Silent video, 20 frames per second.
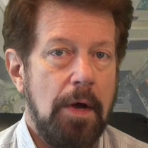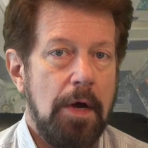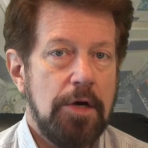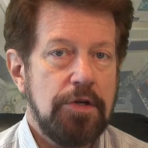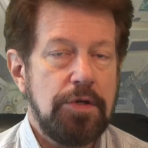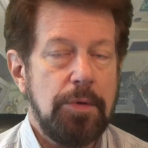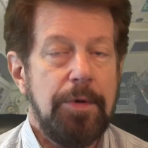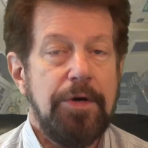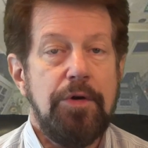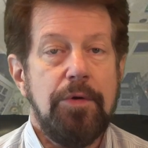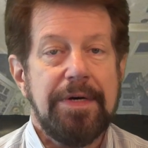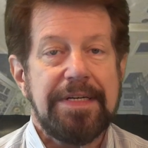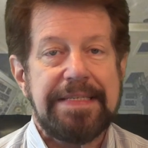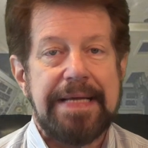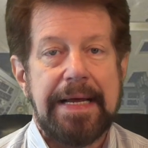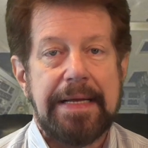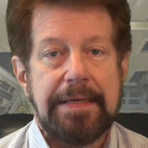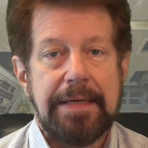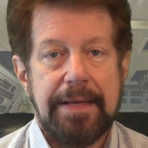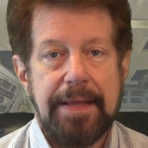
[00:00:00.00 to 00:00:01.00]
So we do
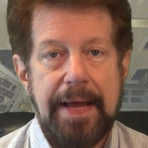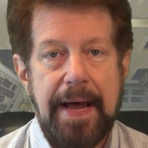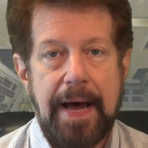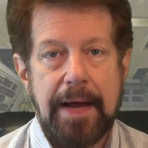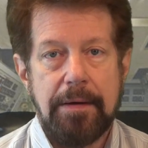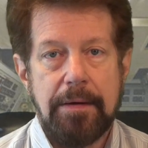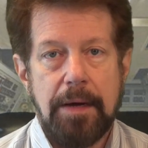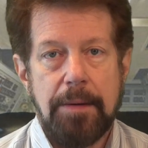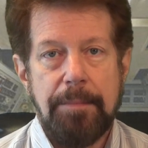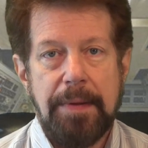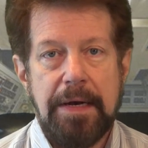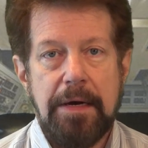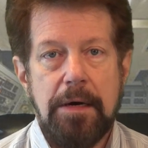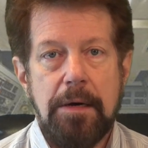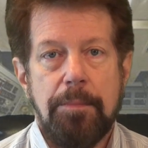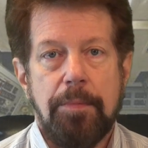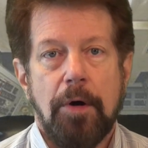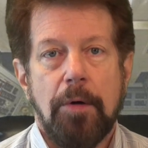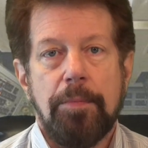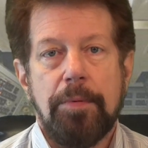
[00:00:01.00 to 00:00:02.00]
exactly that,
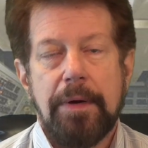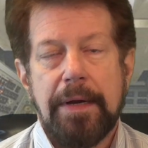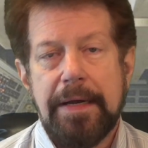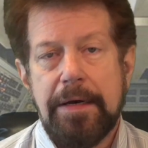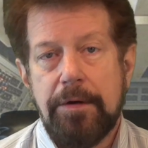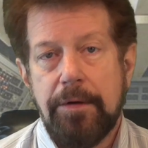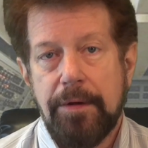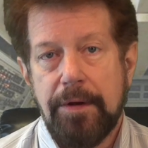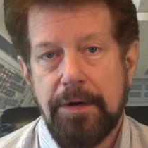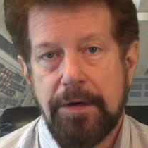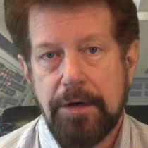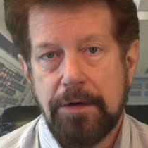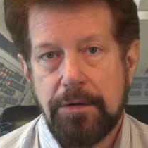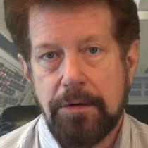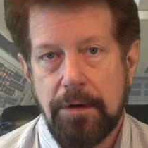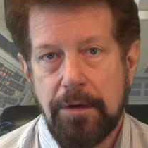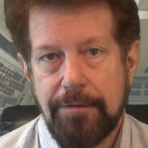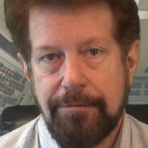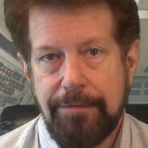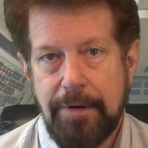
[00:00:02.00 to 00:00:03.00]
amended appropriately to the
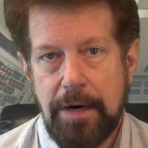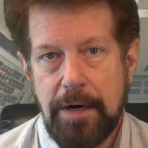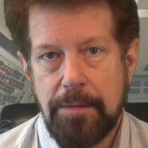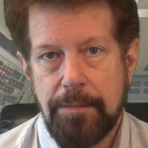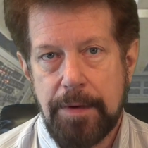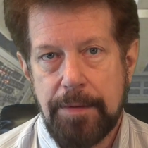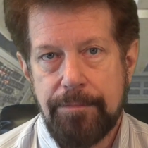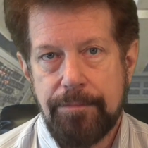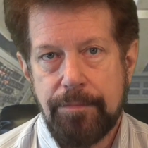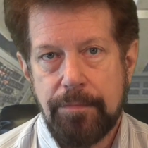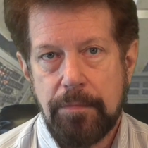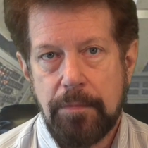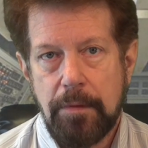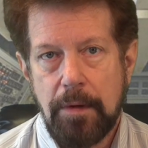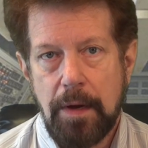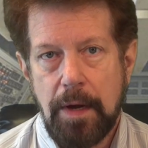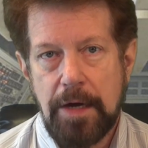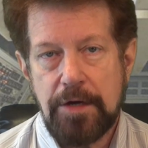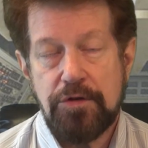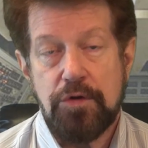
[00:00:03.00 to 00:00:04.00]
digital environment.
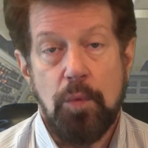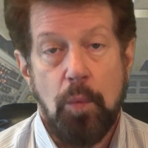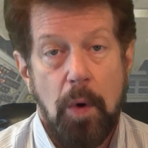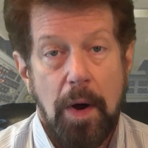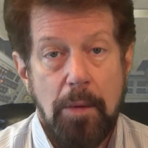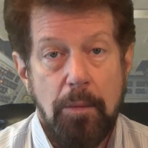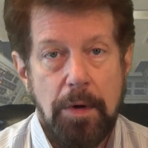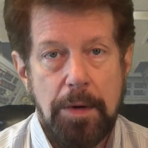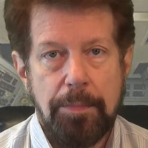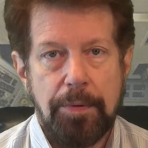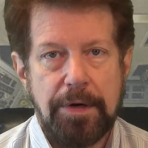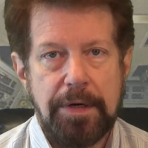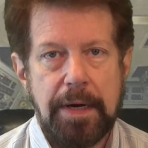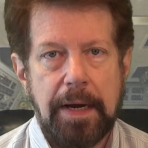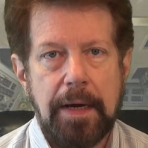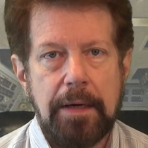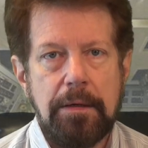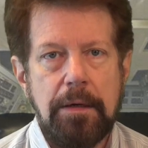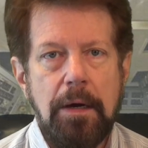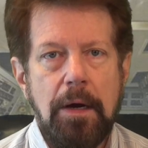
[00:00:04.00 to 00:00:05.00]
As to what we
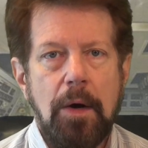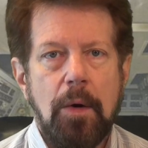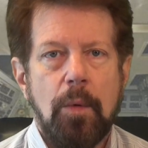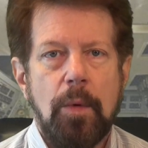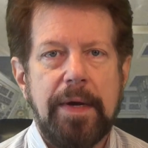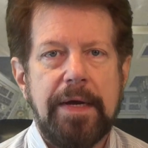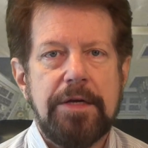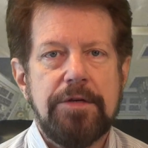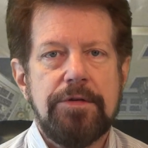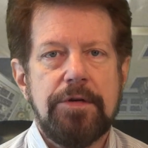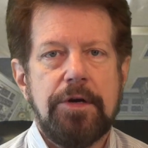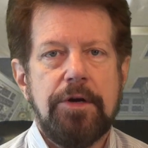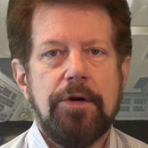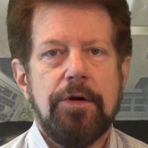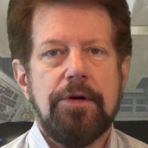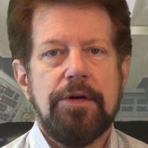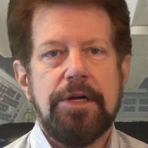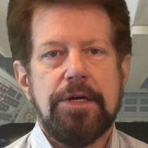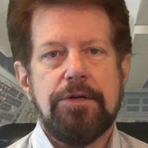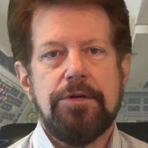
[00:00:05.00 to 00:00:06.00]
protect, we can
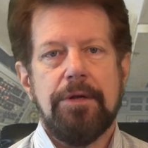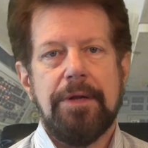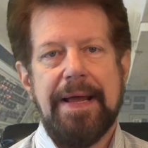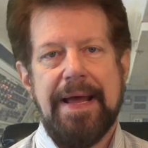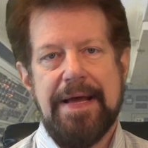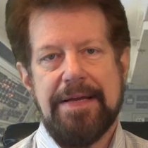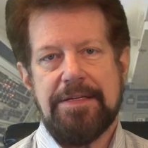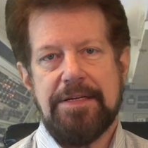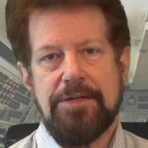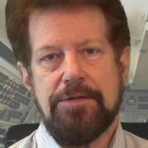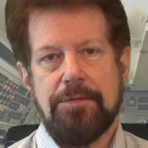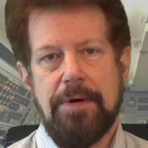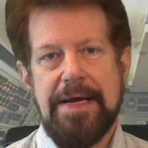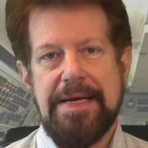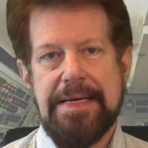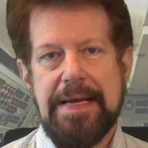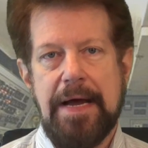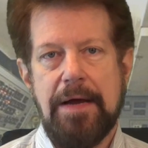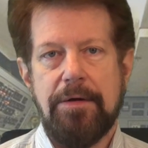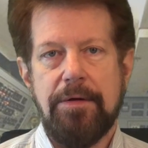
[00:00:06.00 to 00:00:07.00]
secure digital assets
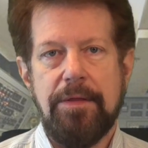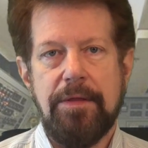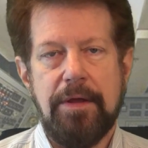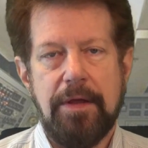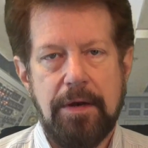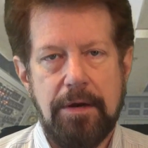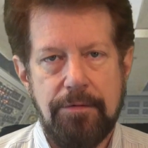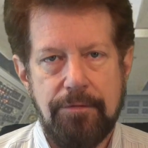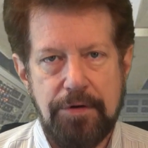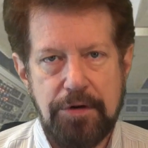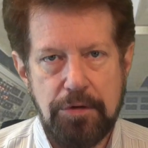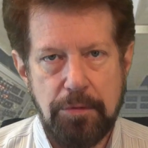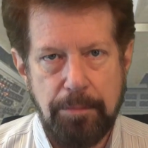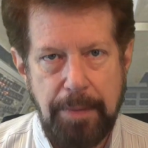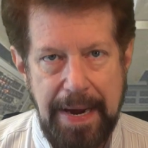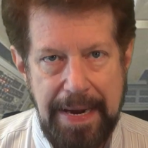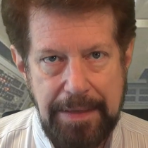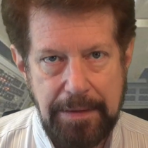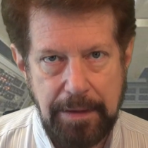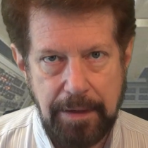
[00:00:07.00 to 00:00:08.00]
right down to the individual
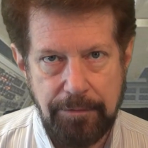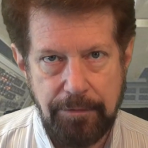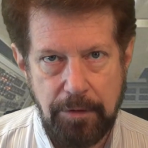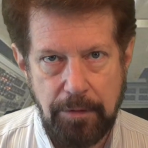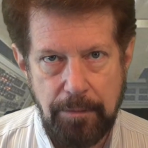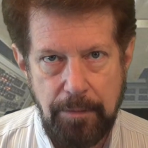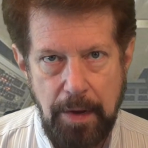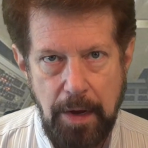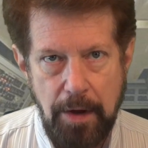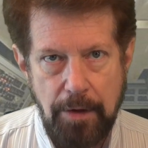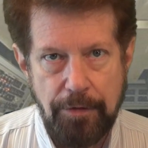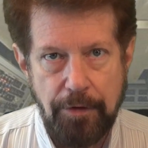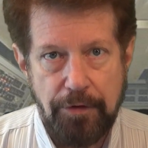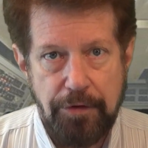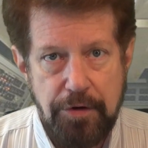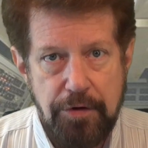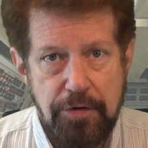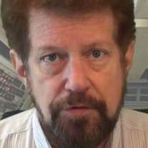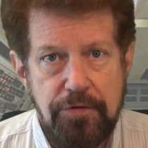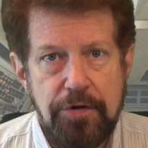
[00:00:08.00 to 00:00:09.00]
byte level, though
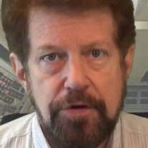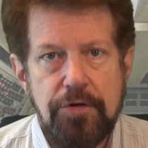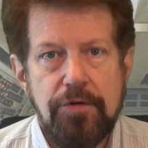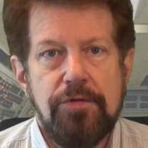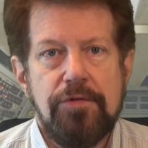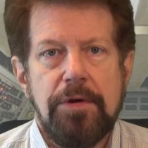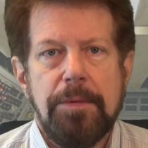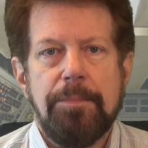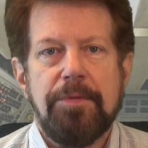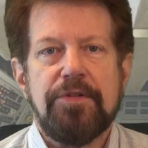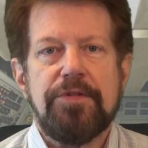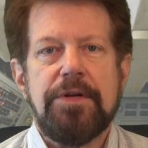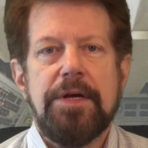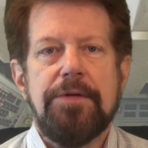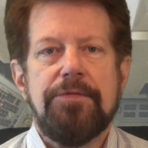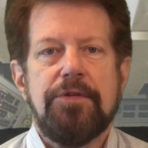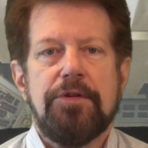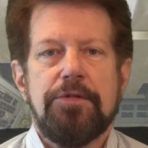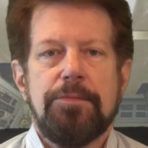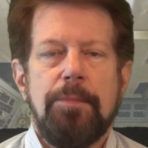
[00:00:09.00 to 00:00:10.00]
the user usually
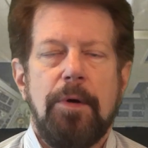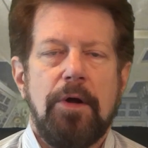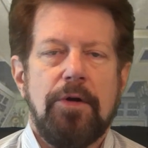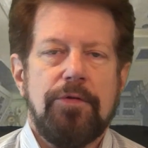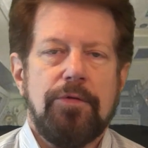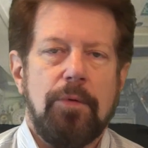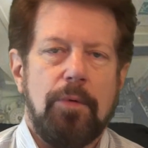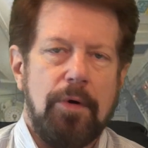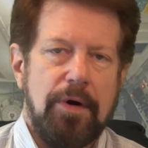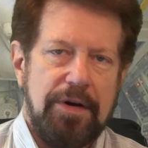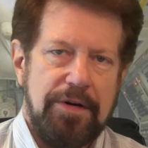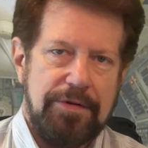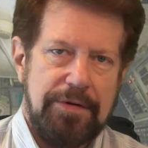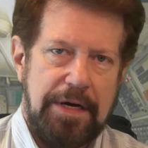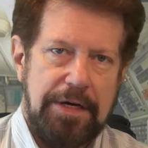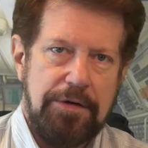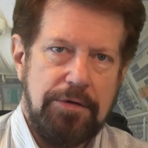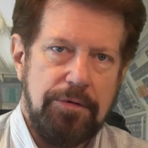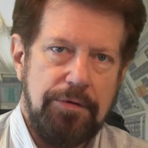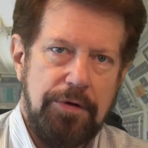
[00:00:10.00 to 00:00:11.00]
perceives their smallest
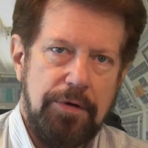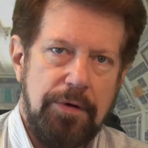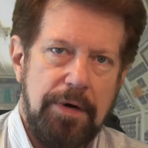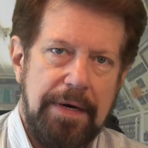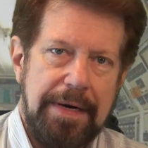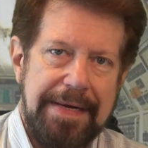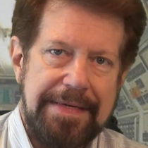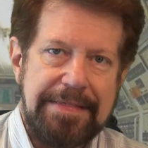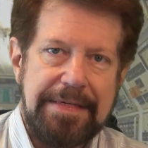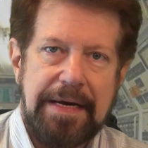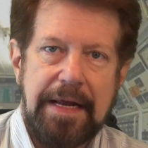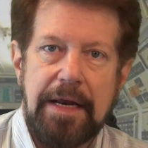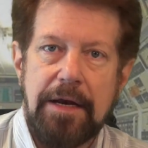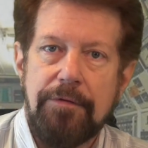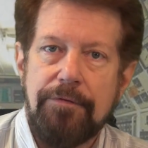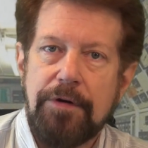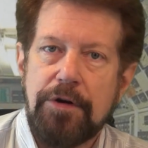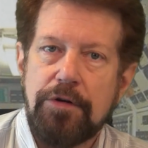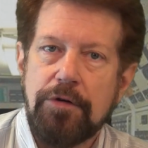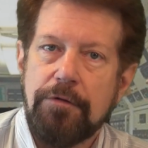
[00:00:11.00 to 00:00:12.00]
organizational unit as an
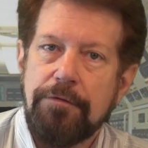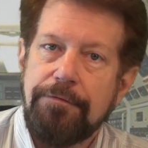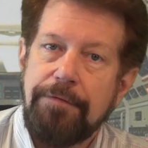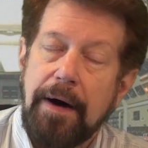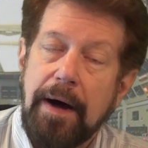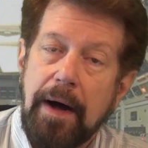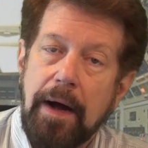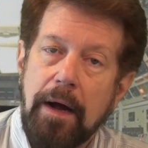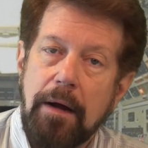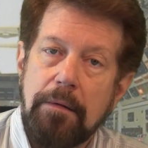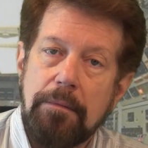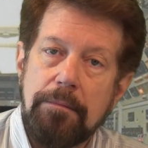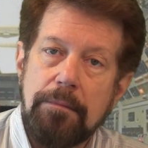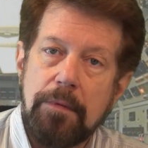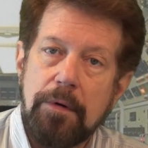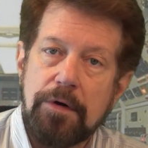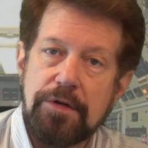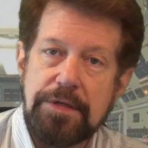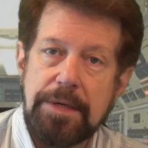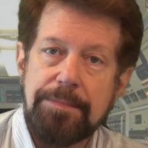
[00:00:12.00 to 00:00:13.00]
individual file,
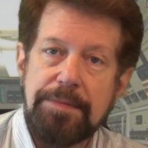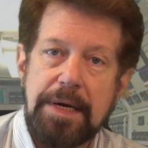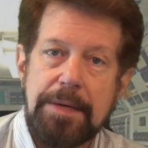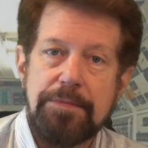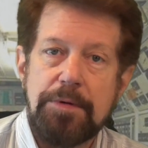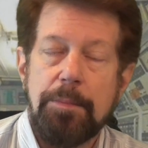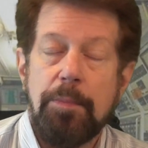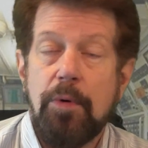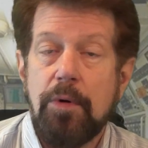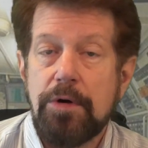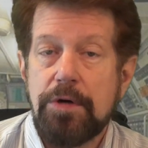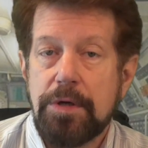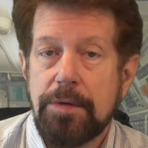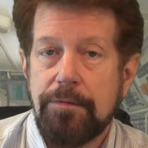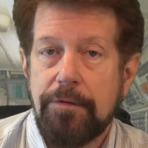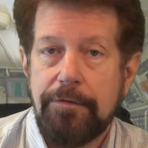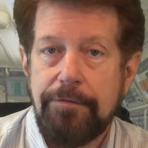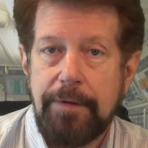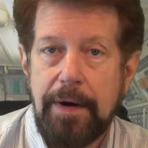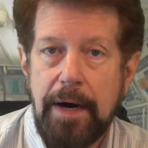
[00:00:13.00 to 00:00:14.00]
or sometimes a portion
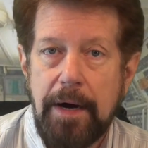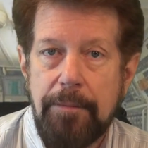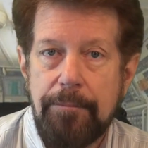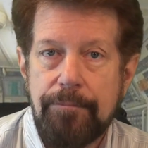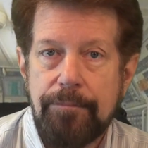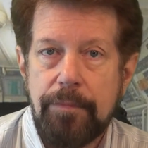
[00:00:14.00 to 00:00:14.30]
of a file.